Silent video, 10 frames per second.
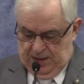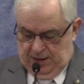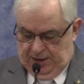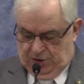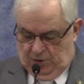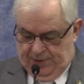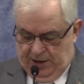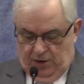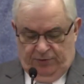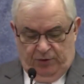Let's go
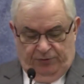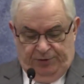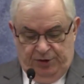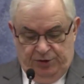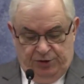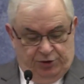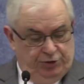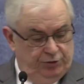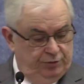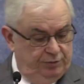back over to Ephesians
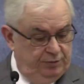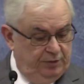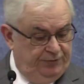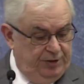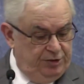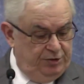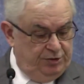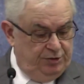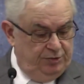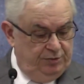2. Ephesians
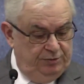2.